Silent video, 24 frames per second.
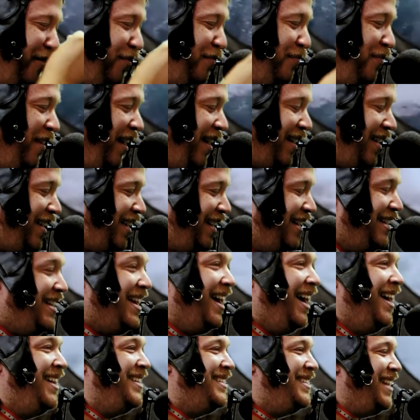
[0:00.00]
Fucking
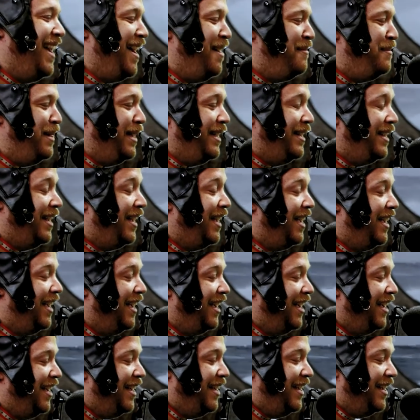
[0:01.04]
goddamn it!
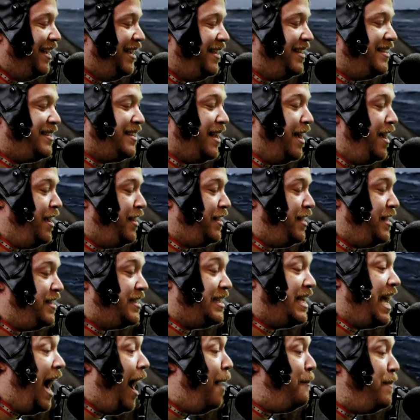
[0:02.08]
He's like, he's
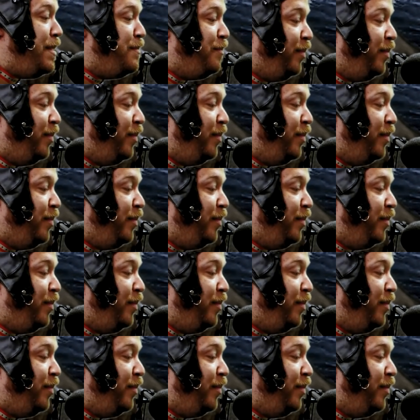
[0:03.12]
got me